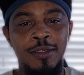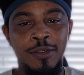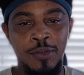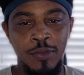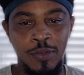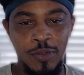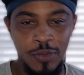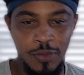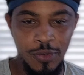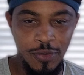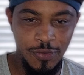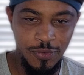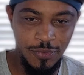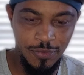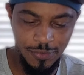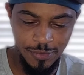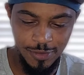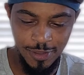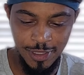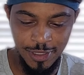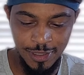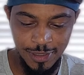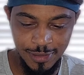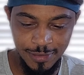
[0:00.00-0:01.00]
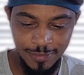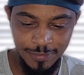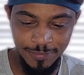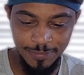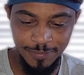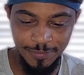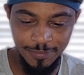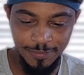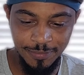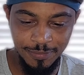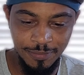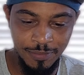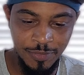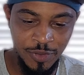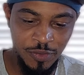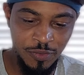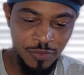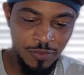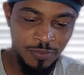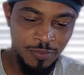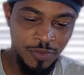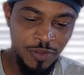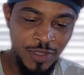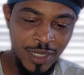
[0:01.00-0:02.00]
Oh.
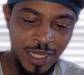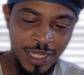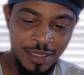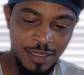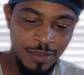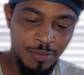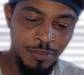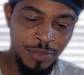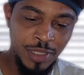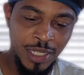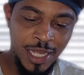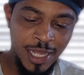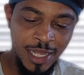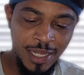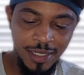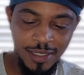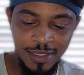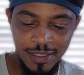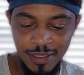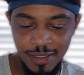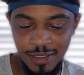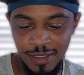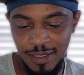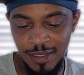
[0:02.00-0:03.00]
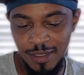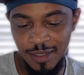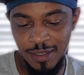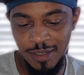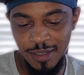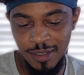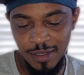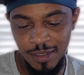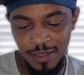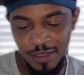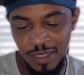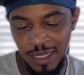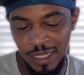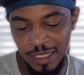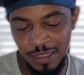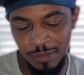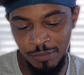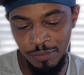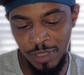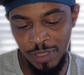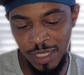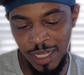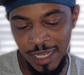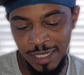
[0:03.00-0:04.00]
Oh, you got the black. You got
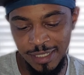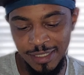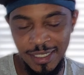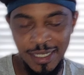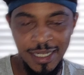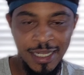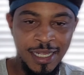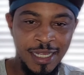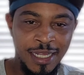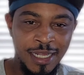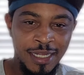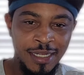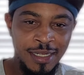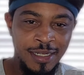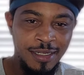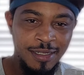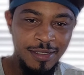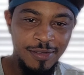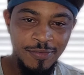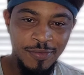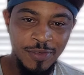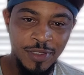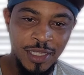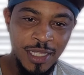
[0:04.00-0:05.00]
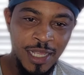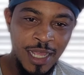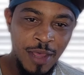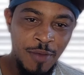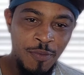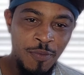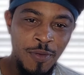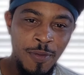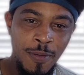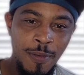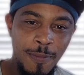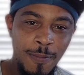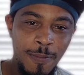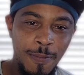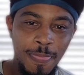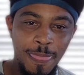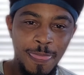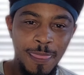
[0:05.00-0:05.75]
the black tan with that one.